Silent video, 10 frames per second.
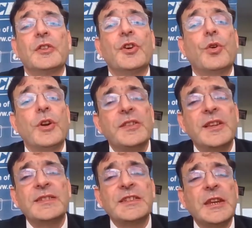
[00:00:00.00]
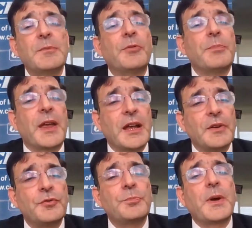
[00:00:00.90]
The original scheme of mega
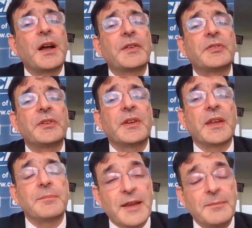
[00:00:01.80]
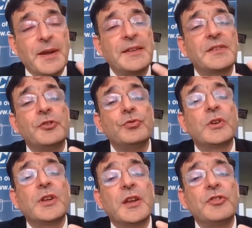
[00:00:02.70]
food parks, in my mind, the
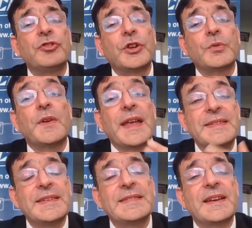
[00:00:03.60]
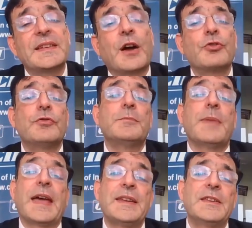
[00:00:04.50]
new initiative of SEZs, how do we
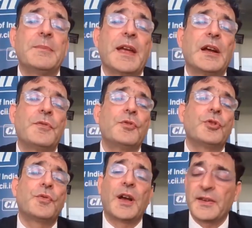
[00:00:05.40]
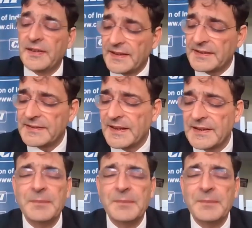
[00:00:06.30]
marry the mega food parks and SEZs?